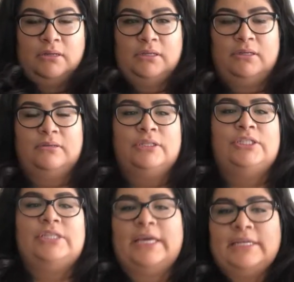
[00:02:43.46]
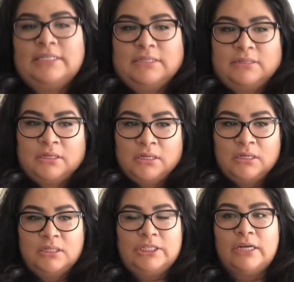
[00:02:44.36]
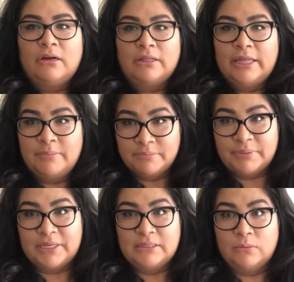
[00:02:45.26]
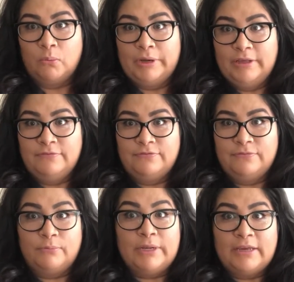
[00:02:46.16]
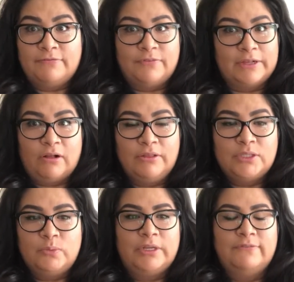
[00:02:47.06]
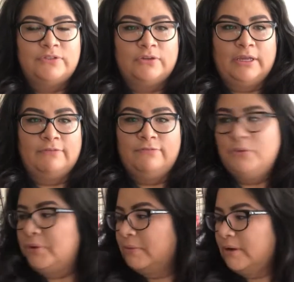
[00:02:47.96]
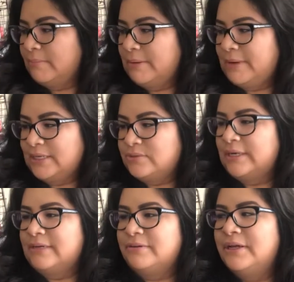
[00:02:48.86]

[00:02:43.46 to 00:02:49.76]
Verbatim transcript: you know, each day to check on them, but what if, what if? Like all these what ifs are like floating around in my mind right now.